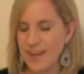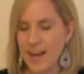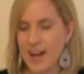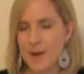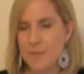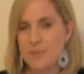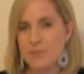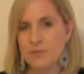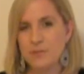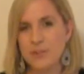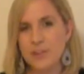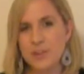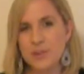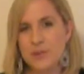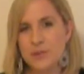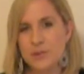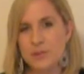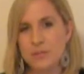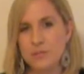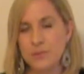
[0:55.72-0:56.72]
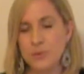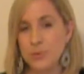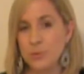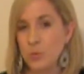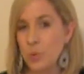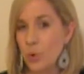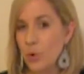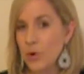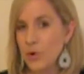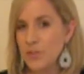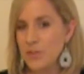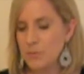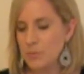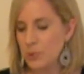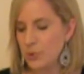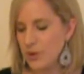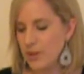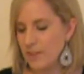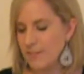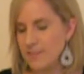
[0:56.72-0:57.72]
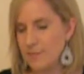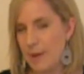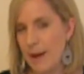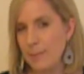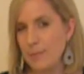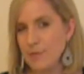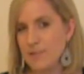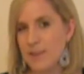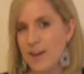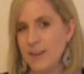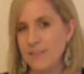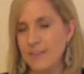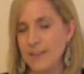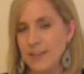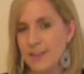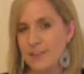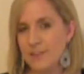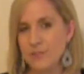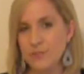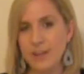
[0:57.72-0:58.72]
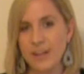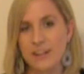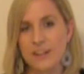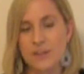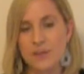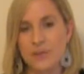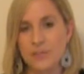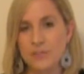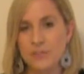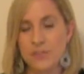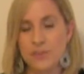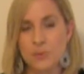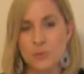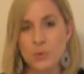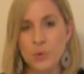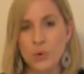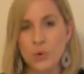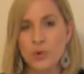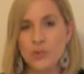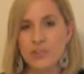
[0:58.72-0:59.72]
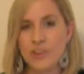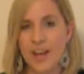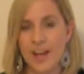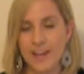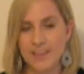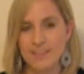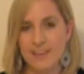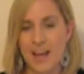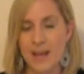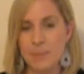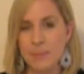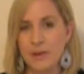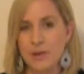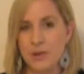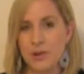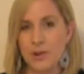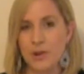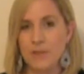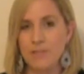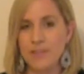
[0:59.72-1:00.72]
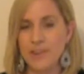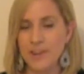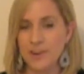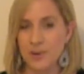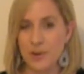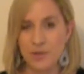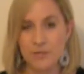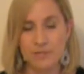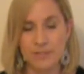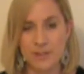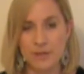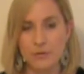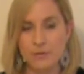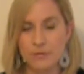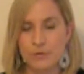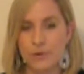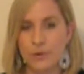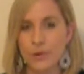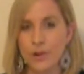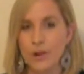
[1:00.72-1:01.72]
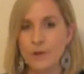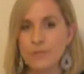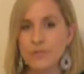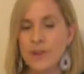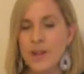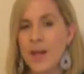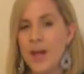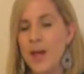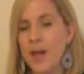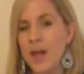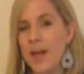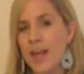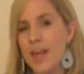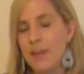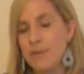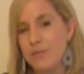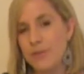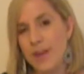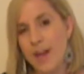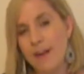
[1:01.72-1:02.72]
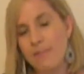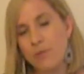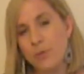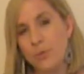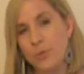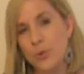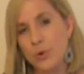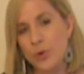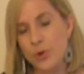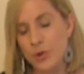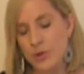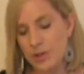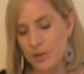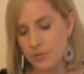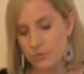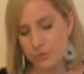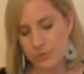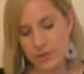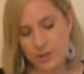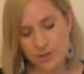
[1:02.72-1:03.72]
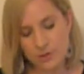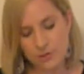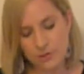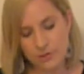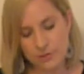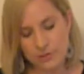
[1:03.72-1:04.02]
It's really good for warts, putting some apple cider vinegar directly onto the wart and taping it over and hopefully it will fall off. If you have a wound, it's really